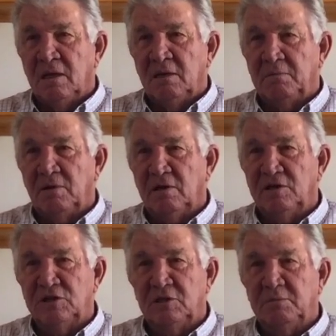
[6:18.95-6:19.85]
Apparently,
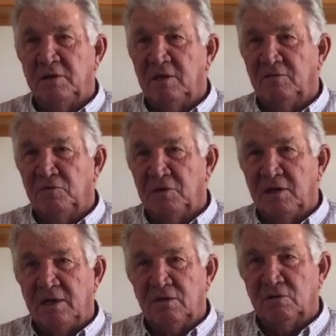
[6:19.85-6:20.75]
she'd been there for a
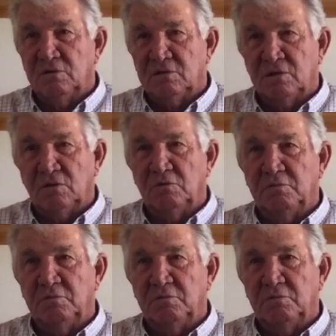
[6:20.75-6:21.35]
day or so,